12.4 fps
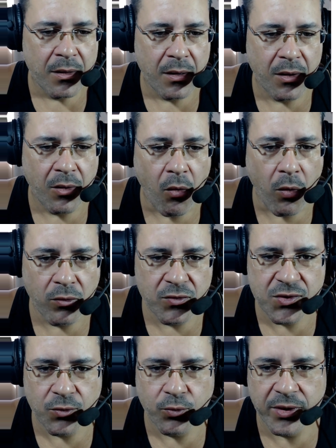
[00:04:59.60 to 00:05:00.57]
Also,
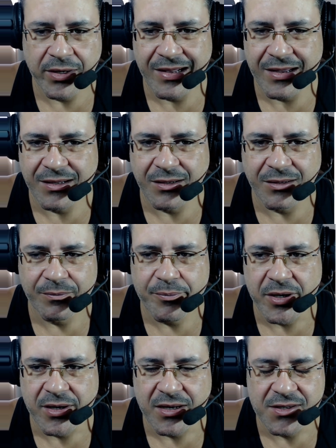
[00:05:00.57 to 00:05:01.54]
we're learning
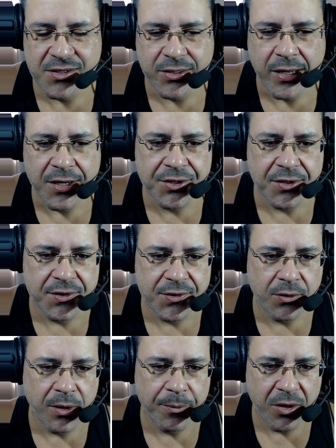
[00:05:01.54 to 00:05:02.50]
pronunciation, so I'm
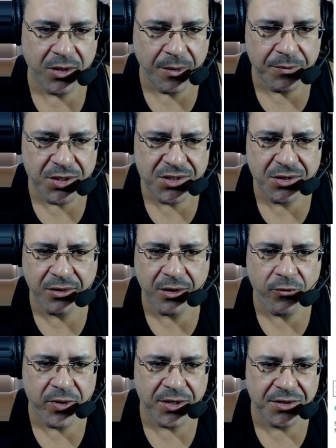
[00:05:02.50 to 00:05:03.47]
just gonna
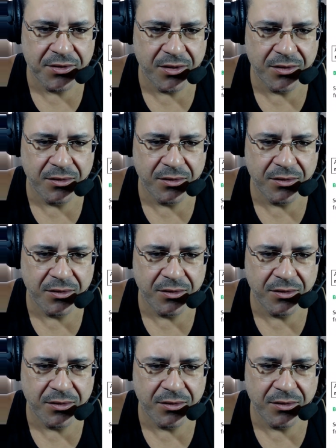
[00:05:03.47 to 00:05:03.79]
read the